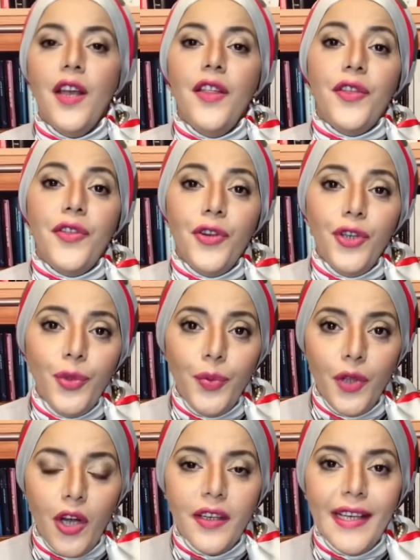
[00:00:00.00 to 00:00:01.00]
third
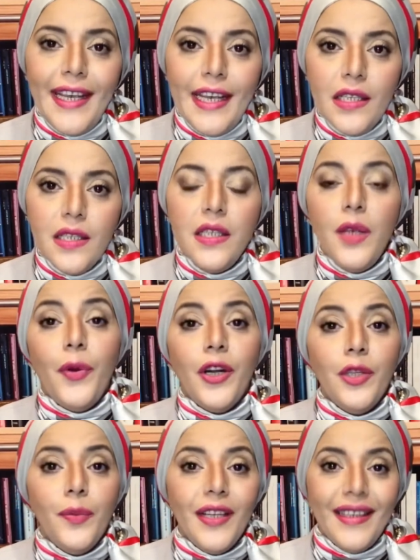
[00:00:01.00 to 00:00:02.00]
block is
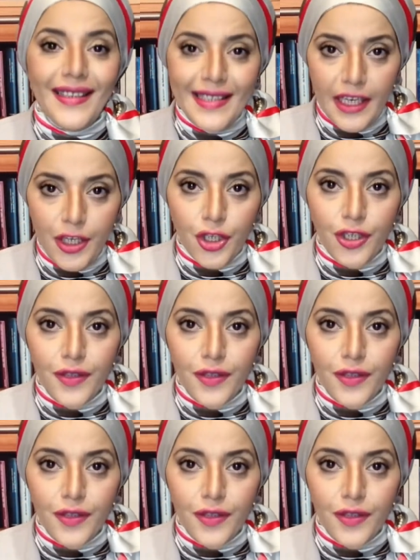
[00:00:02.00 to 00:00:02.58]
departmentalization,